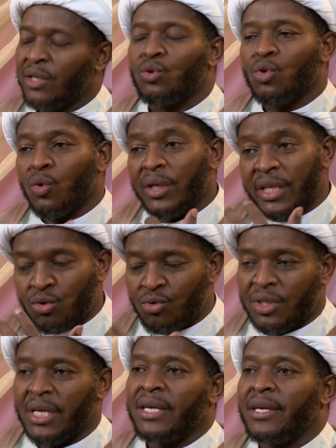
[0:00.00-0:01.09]
You don't need to
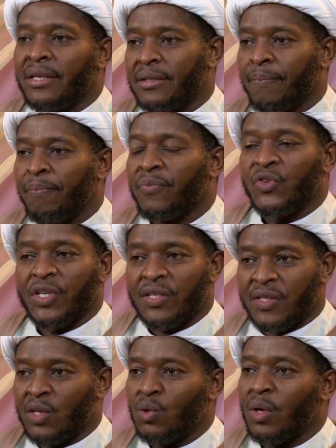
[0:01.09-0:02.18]
say it. Just
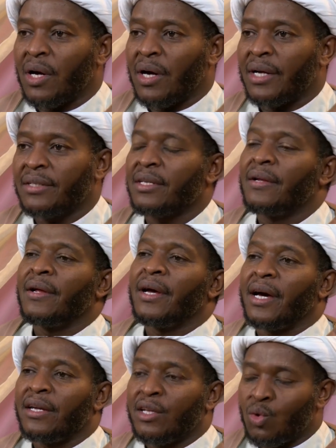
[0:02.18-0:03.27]
in your heart
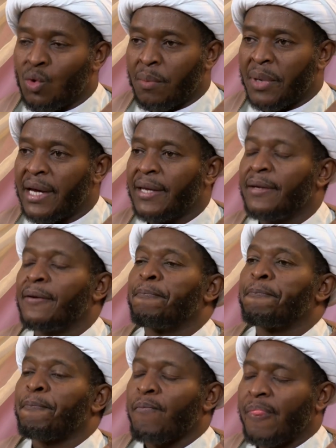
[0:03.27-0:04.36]
and in your mind,
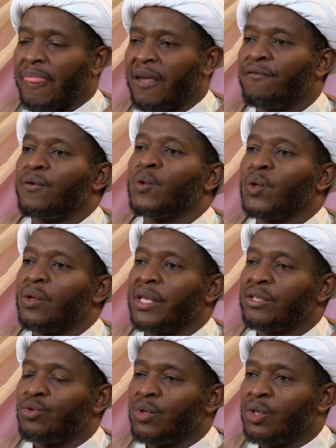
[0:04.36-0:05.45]
if you know
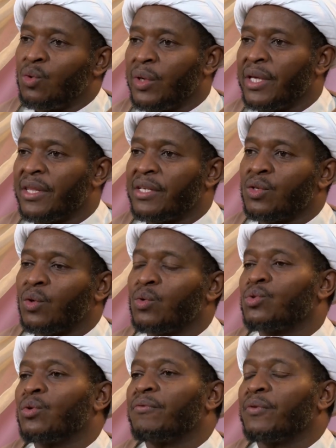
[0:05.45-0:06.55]
that you are doing this
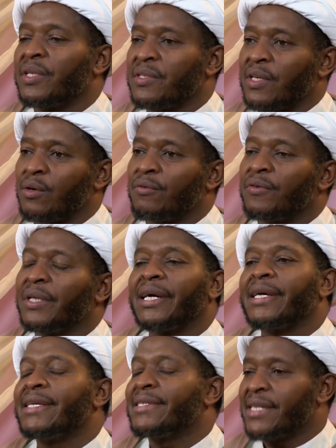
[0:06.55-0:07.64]
ghusl for the sake of Allah
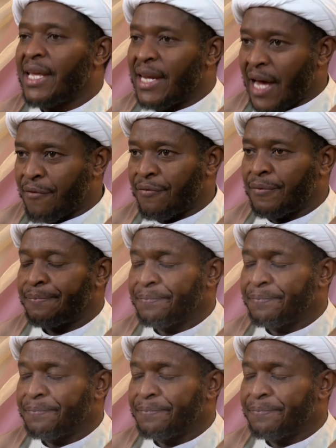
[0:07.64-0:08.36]
is enough.